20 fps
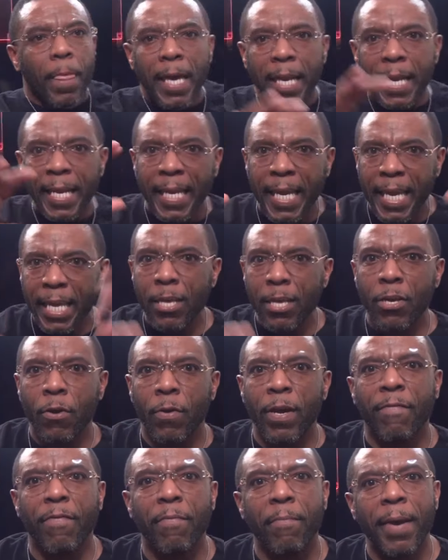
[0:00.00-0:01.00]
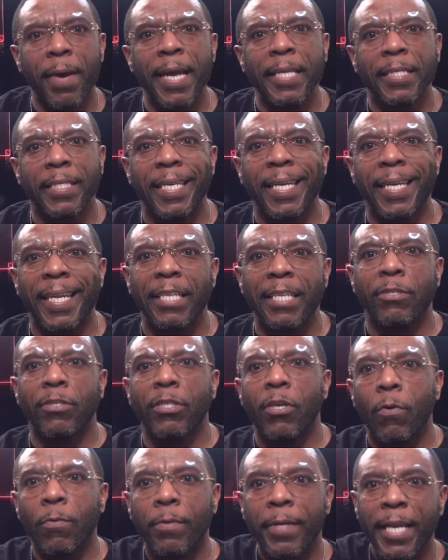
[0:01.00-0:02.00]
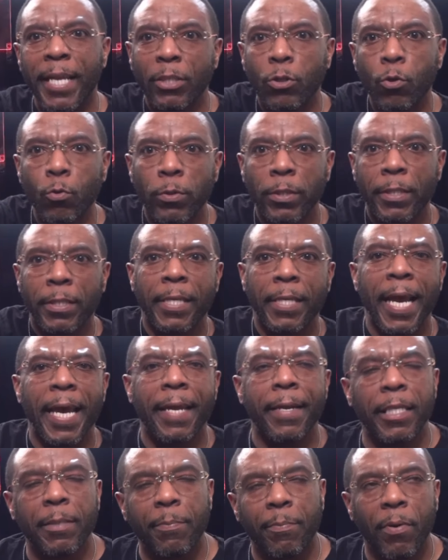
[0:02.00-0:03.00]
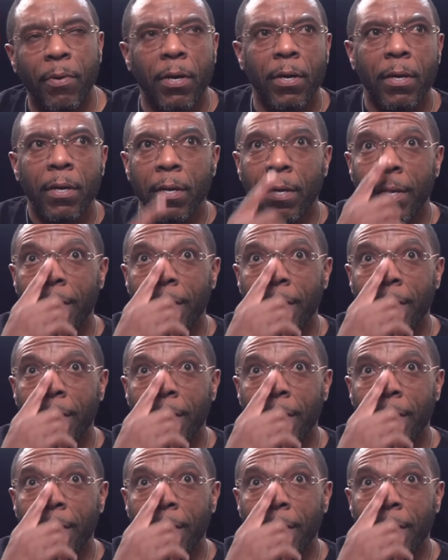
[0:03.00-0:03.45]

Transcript: and it give you your information and let you know this who's staying this bunk